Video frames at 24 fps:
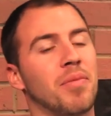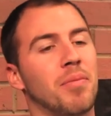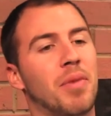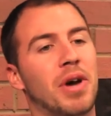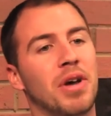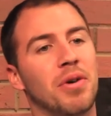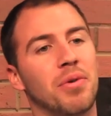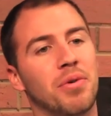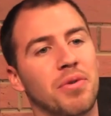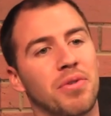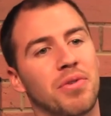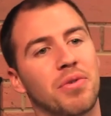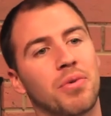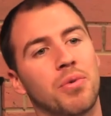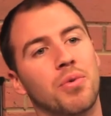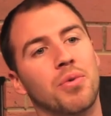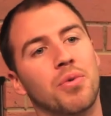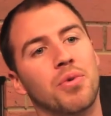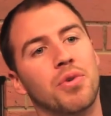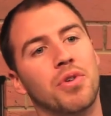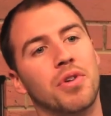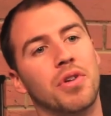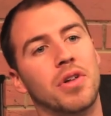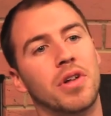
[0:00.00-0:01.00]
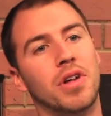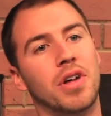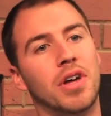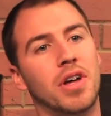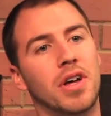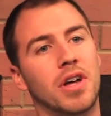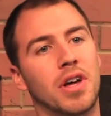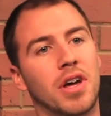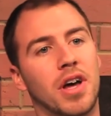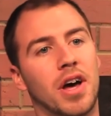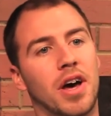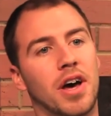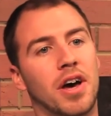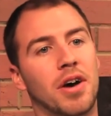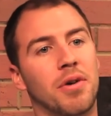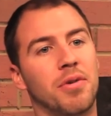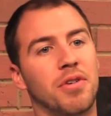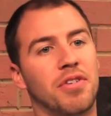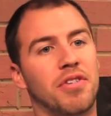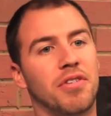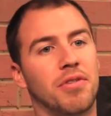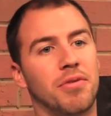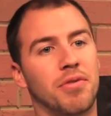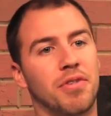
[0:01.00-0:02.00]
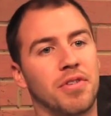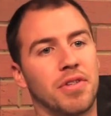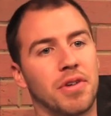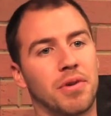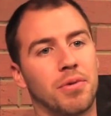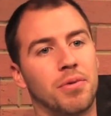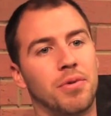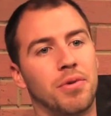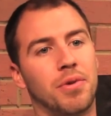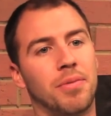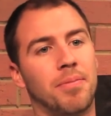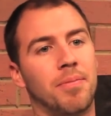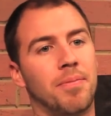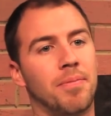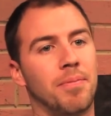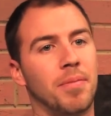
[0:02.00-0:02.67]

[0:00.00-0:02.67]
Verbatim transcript: my old school, uh, which is really cool.